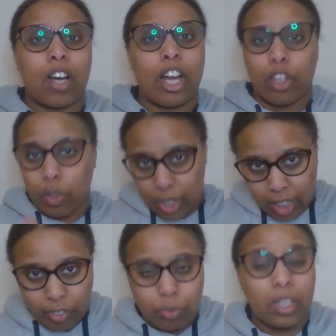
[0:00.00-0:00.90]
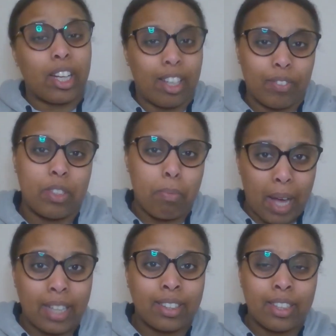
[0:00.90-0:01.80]
I know he loved me and I loved him
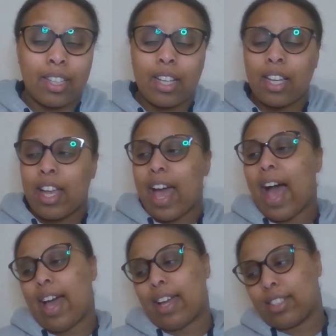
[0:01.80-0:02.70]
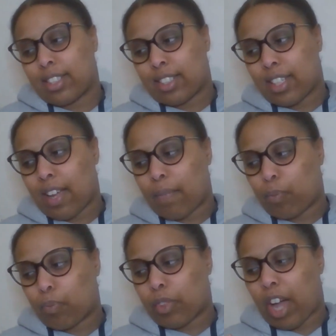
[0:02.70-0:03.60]
back. And
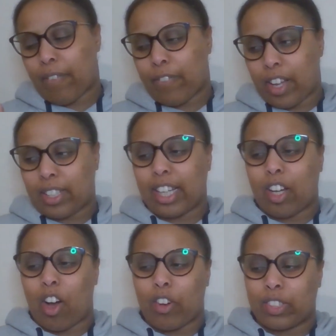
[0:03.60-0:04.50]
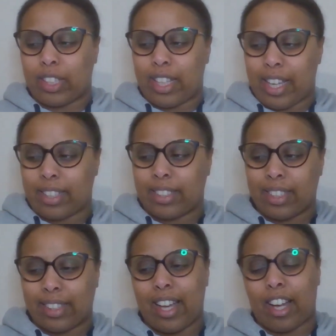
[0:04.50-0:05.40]
I felt like after they
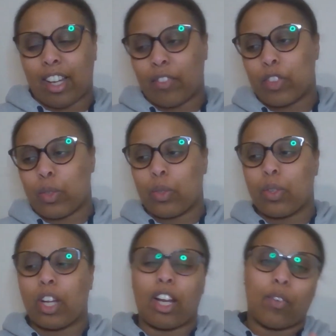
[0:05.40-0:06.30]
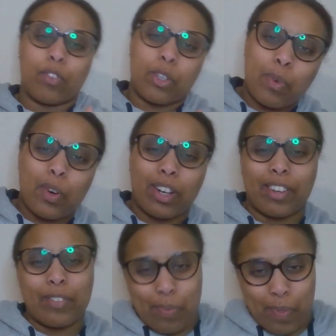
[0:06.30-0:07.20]
stood there, I love you more, I
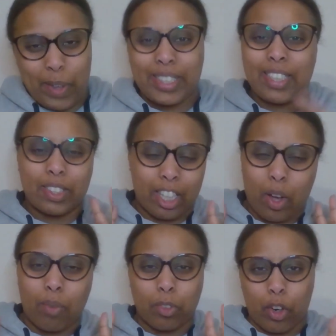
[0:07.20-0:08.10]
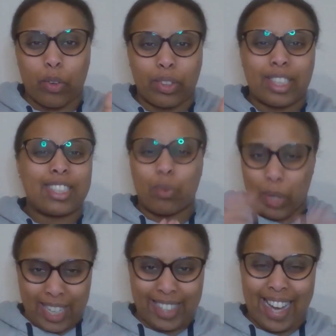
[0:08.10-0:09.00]
love you most, and he was like, no, I'm grown and it's
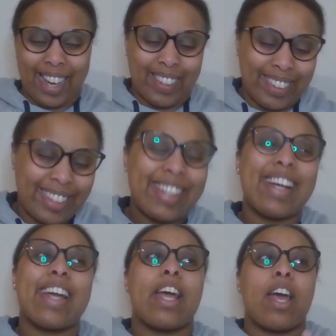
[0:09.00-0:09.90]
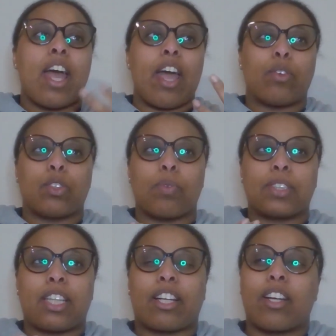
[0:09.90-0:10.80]
weird now. It was
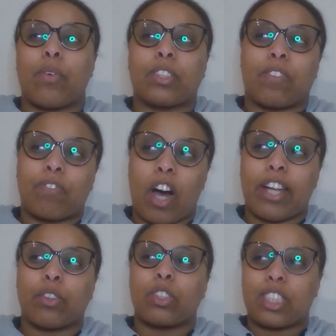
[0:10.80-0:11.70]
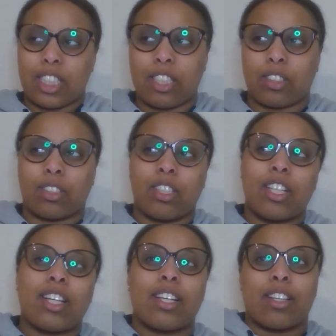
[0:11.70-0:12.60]
almost like it was a final seal
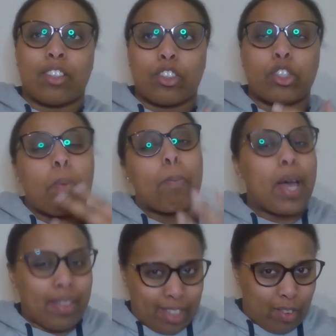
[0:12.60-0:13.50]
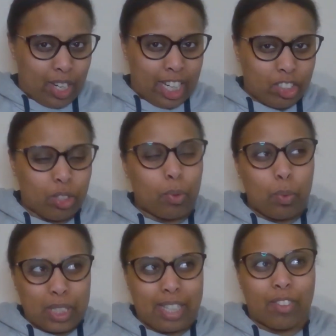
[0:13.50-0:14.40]
to mend their relationship,
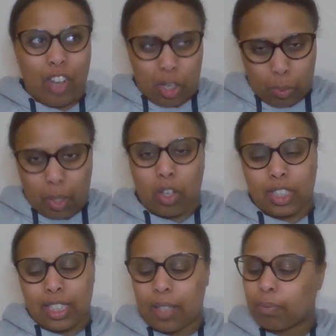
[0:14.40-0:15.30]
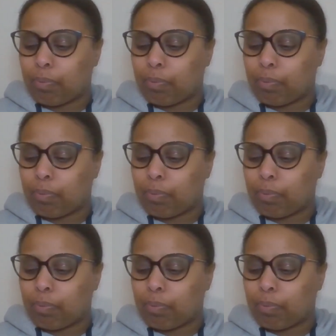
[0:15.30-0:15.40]
almost like the final plaster.